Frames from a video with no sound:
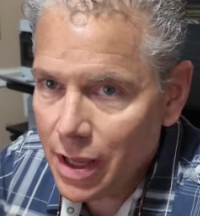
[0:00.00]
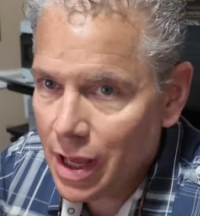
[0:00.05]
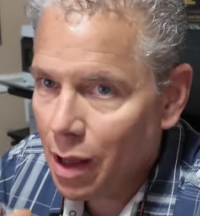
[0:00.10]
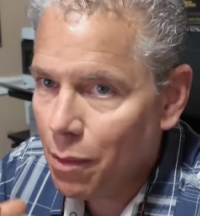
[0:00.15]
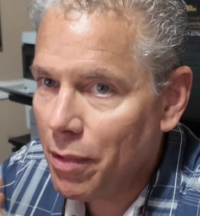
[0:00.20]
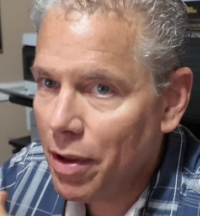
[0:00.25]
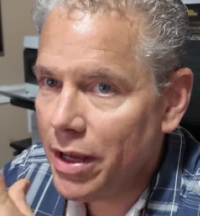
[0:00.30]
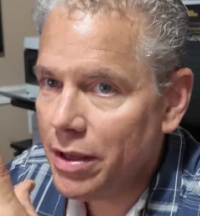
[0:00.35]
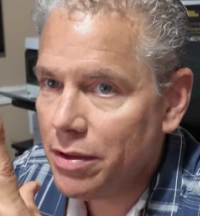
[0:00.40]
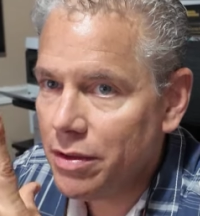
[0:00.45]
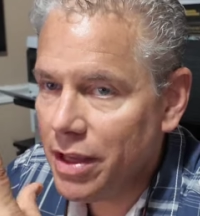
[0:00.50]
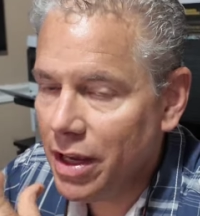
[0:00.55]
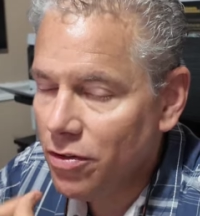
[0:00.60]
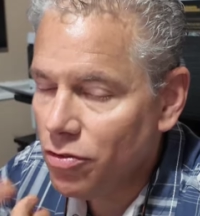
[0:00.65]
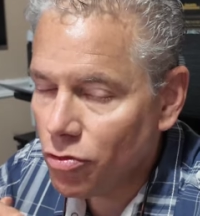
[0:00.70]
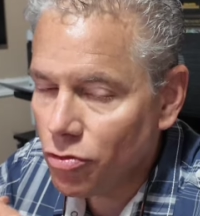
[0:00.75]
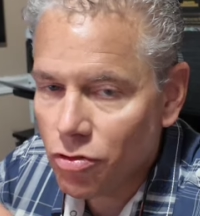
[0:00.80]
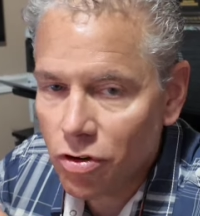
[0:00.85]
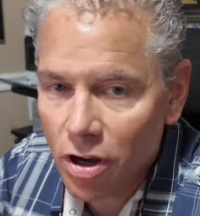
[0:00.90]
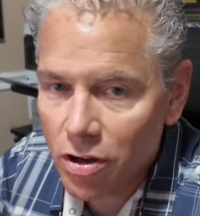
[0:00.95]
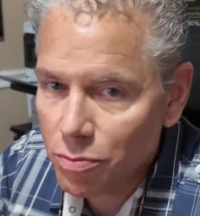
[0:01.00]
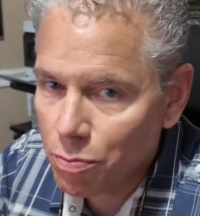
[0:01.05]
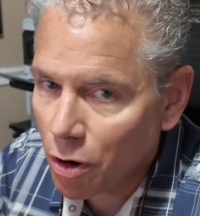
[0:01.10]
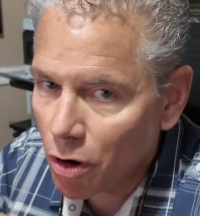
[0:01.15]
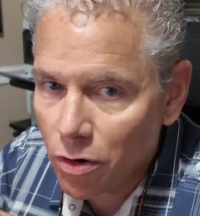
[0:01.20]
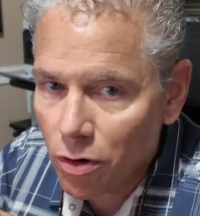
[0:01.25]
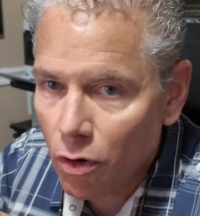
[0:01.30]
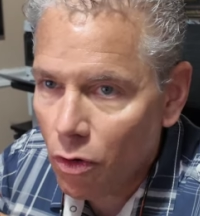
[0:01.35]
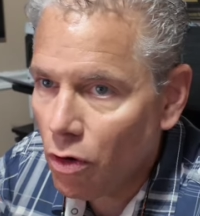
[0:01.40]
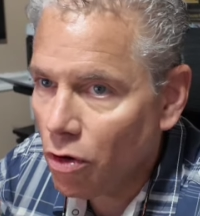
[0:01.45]
I'm like, diesel truck
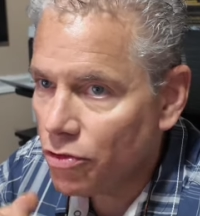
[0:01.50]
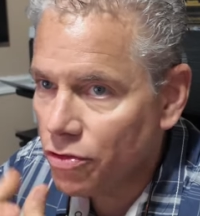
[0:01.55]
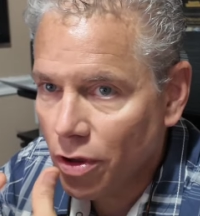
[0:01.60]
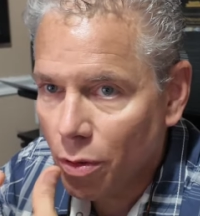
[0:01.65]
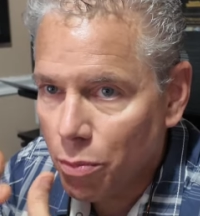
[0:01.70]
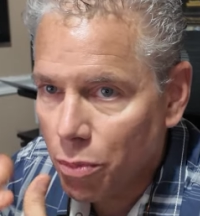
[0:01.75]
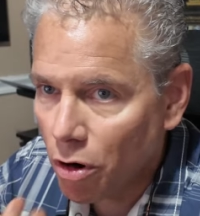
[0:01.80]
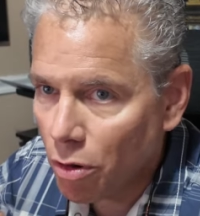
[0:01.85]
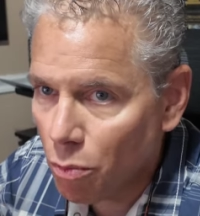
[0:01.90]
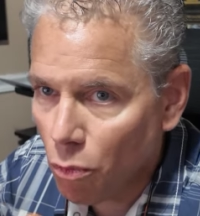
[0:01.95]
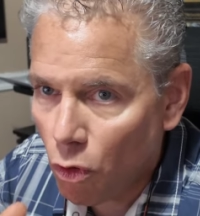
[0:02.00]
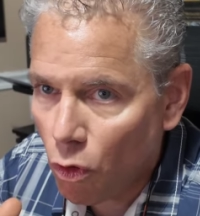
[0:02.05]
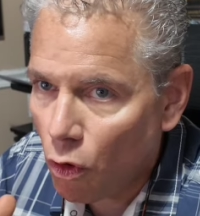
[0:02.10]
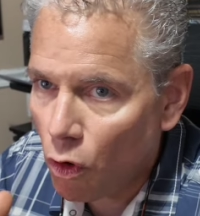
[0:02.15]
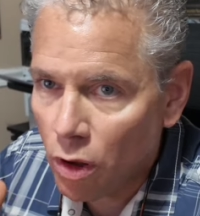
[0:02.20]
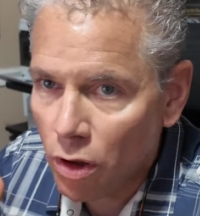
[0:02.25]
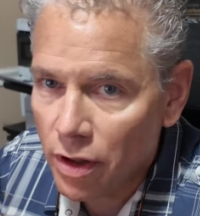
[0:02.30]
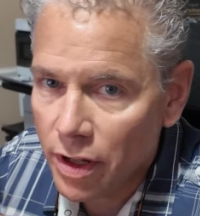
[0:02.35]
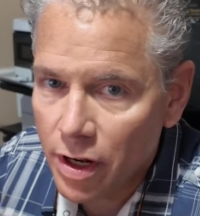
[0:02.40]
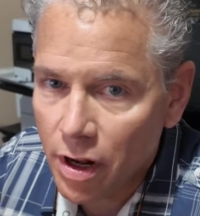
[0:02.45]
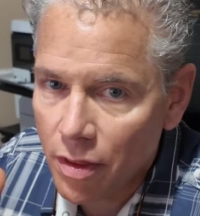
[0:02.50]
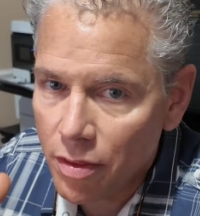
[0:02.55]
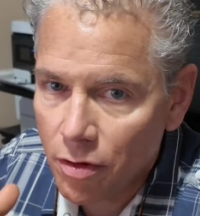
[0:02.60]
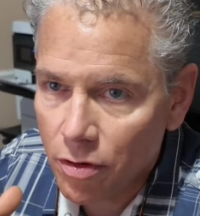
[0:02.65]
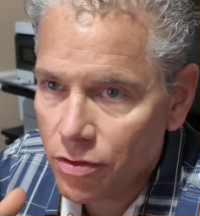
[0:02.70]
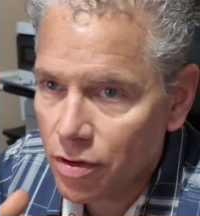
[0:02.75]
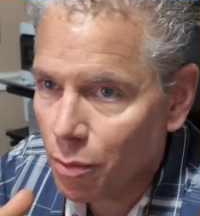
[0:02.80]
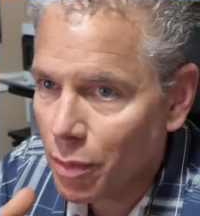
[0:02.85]
burn oil, some burn more oil than others.